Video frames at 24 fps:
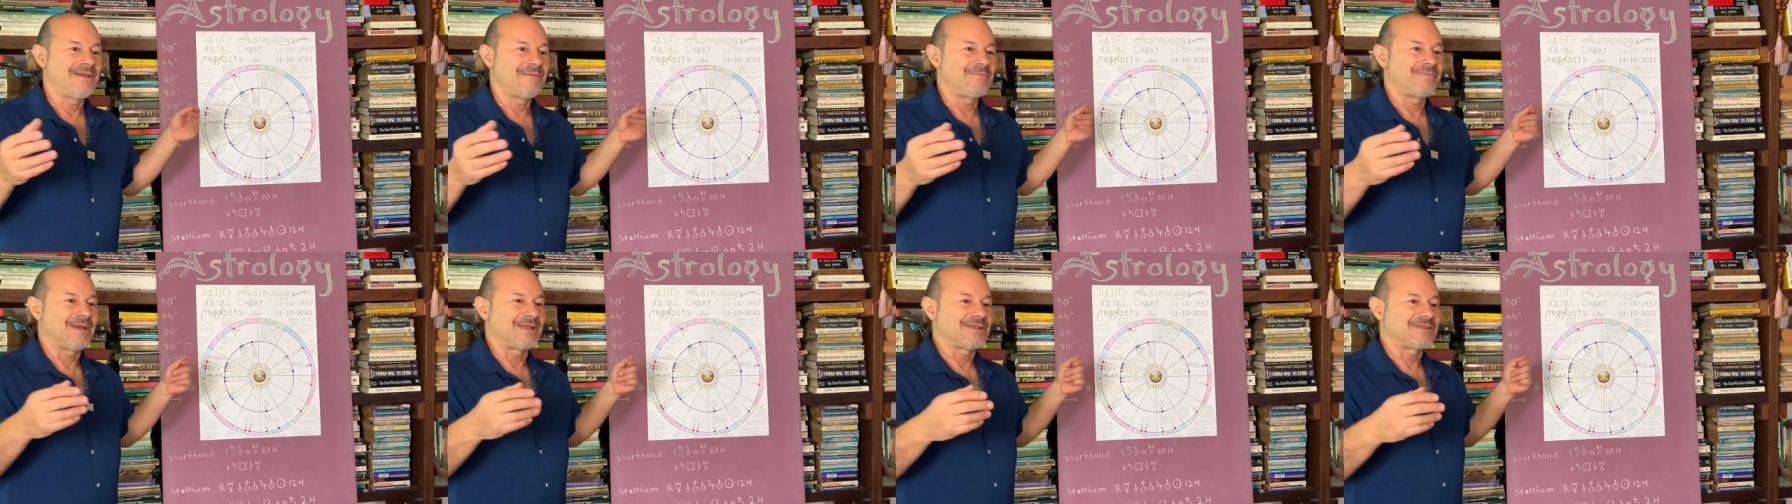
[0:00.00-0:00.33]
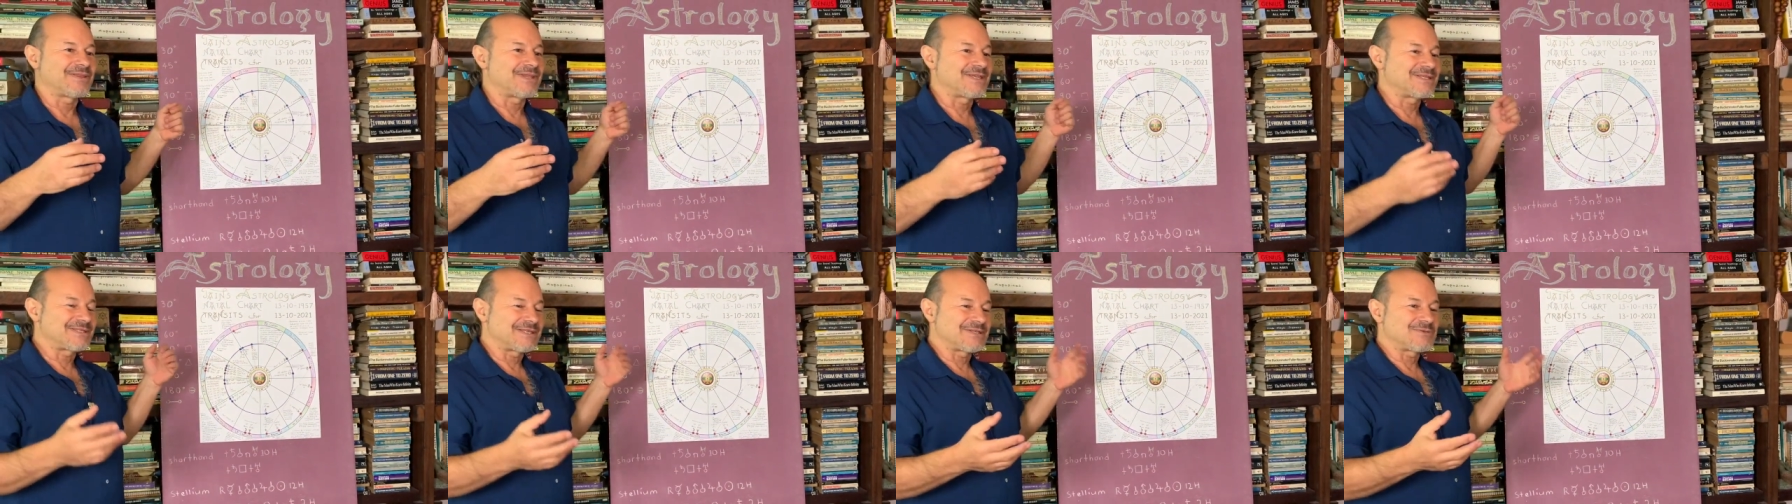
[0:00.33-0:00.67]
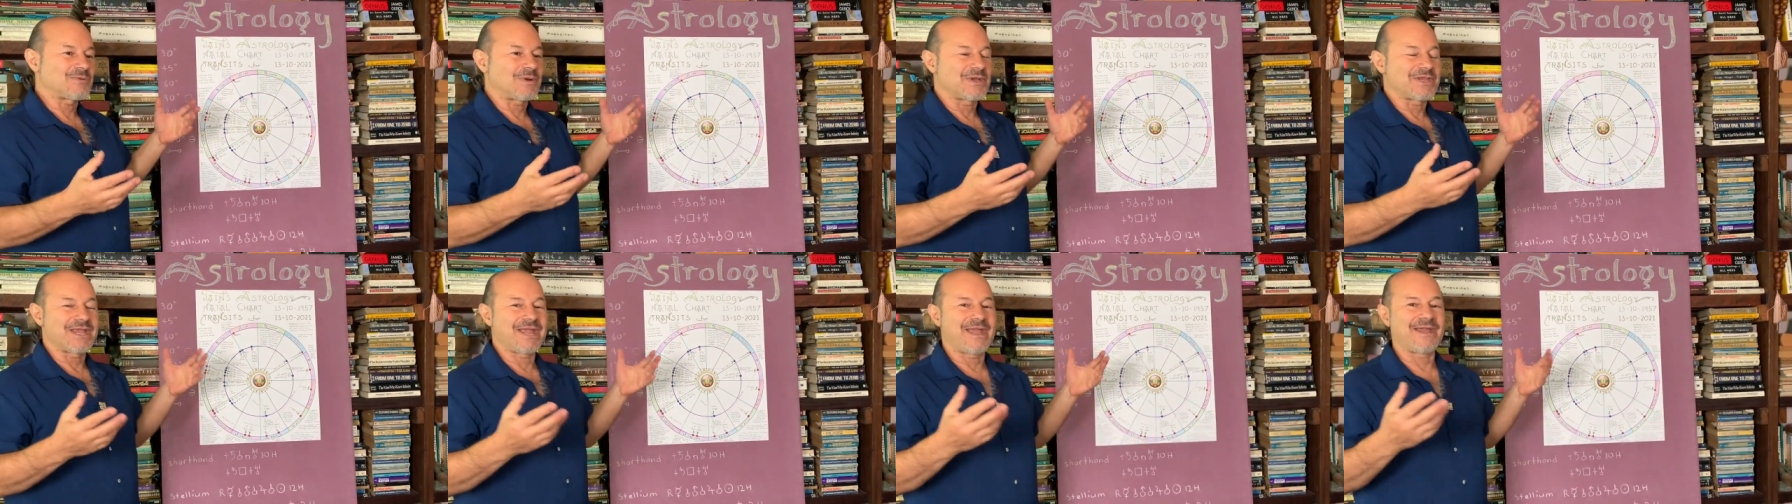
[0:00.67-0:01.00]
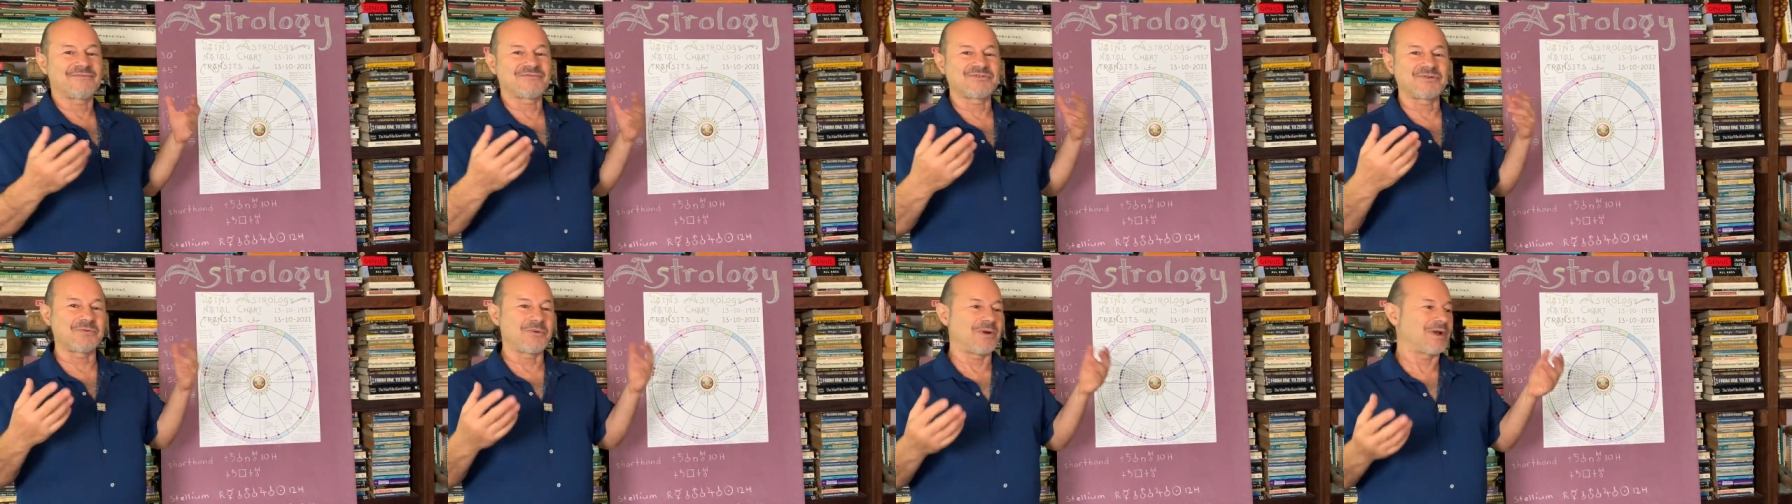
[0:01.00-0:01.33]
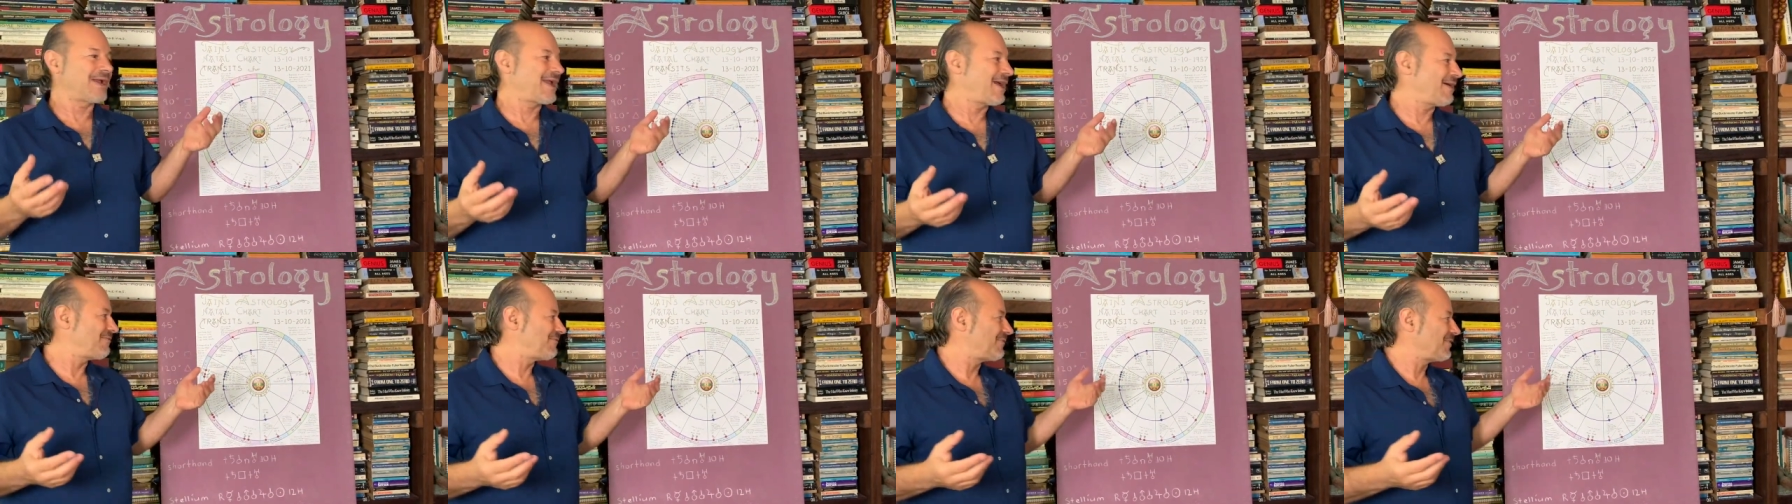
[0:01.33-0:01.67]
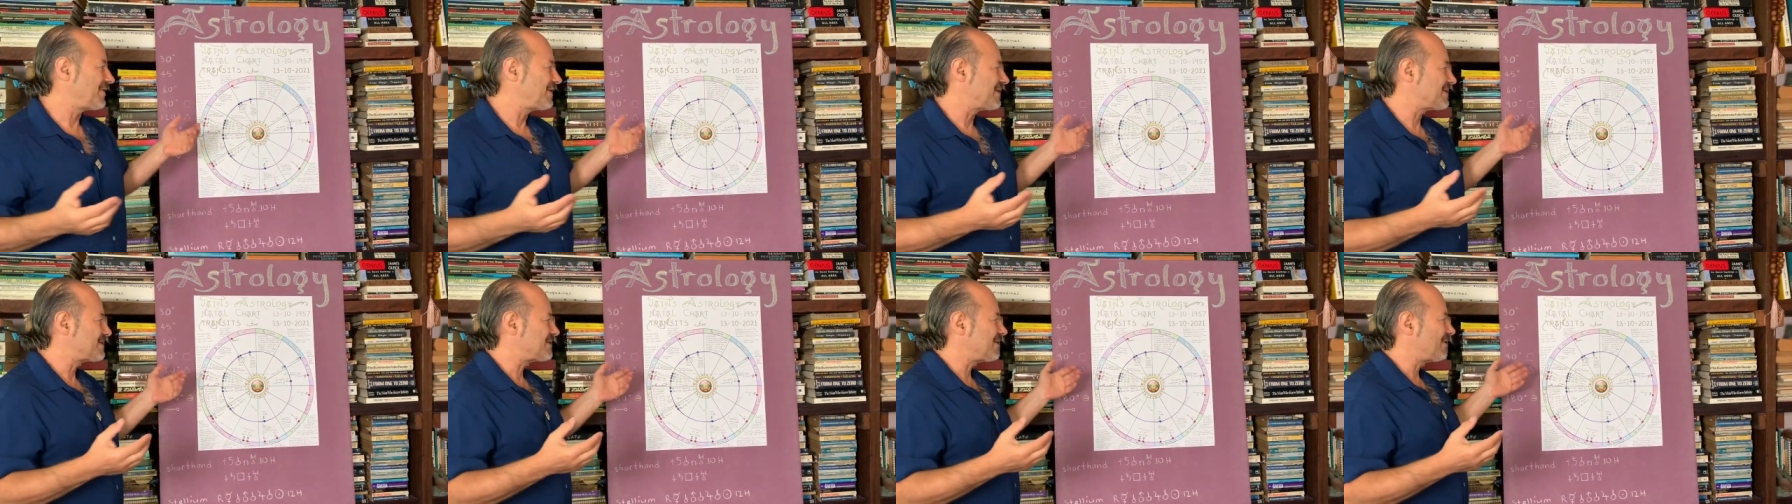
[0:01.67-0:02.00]
But this is what you have to work out for
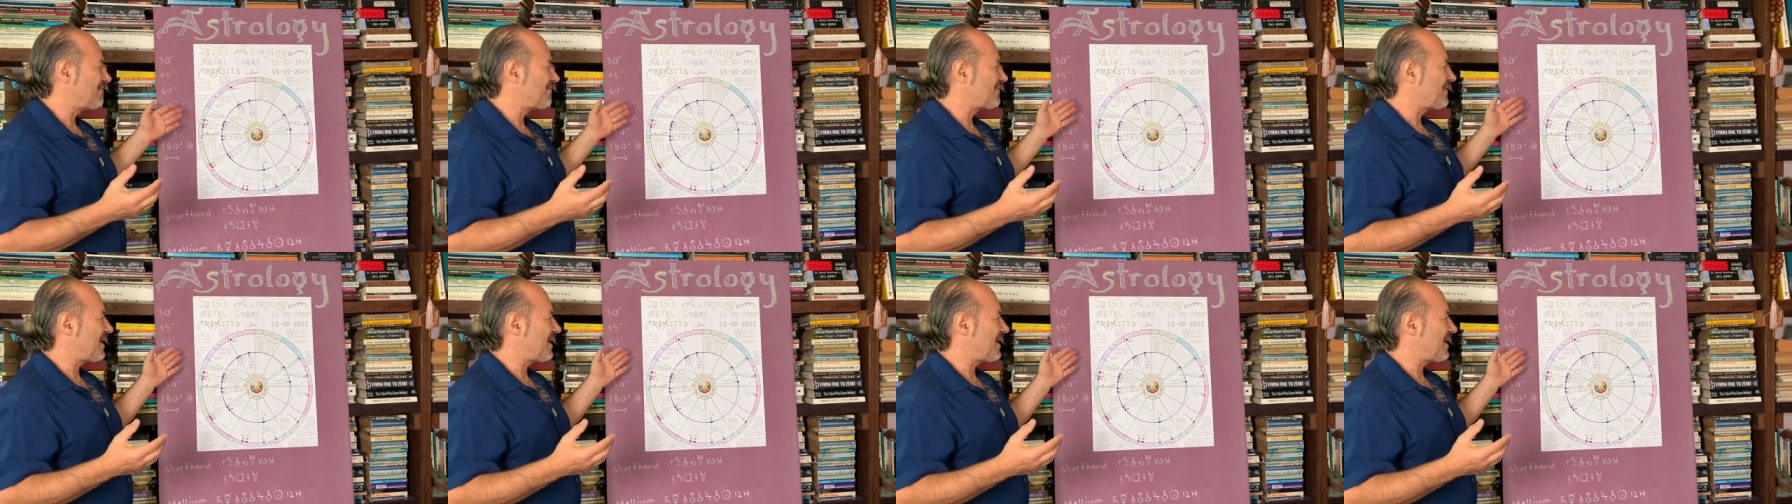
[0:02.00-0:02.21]
yourself,